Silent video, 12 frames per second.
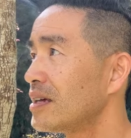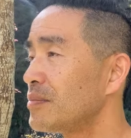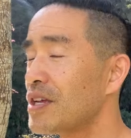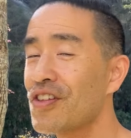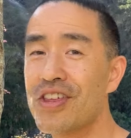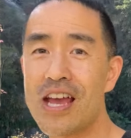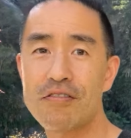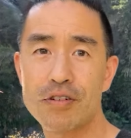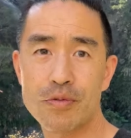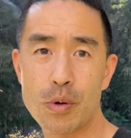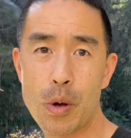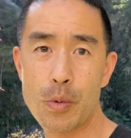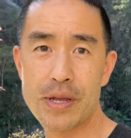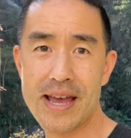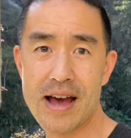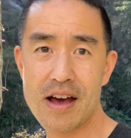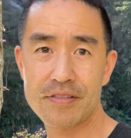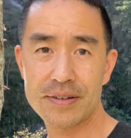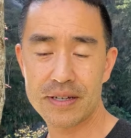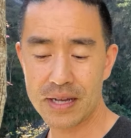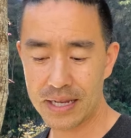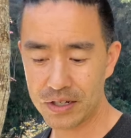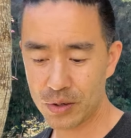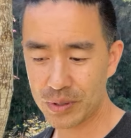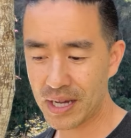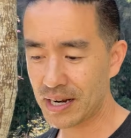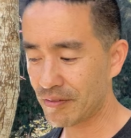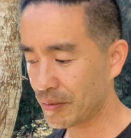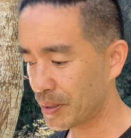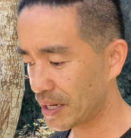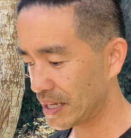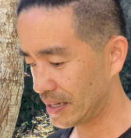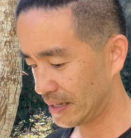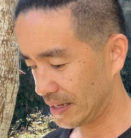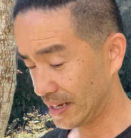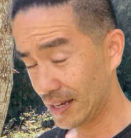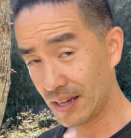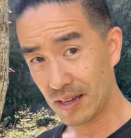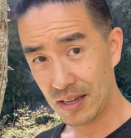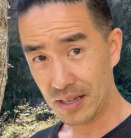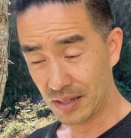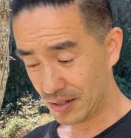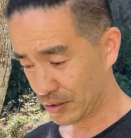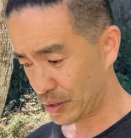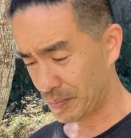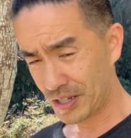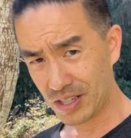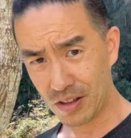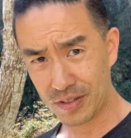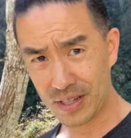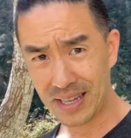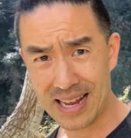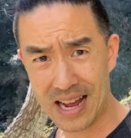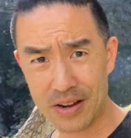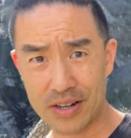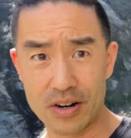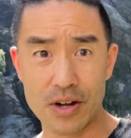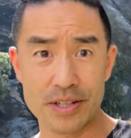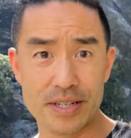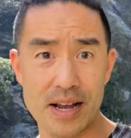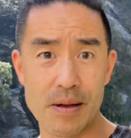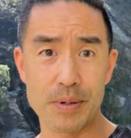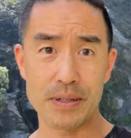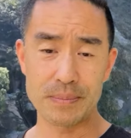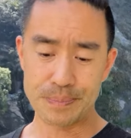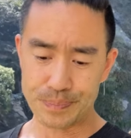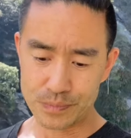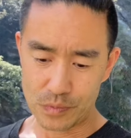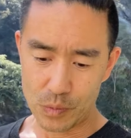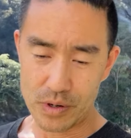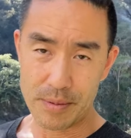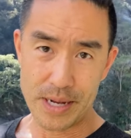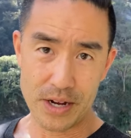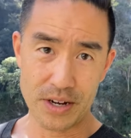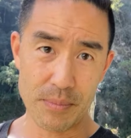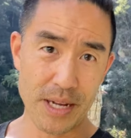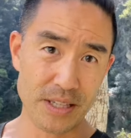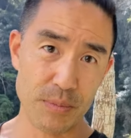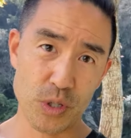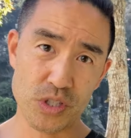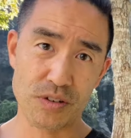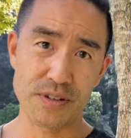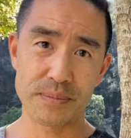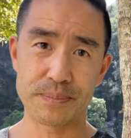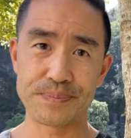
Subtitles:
Be thankful for what we have. I know not everybody, including myself, can get out here all the time, but when I'm out here, I make the most of it.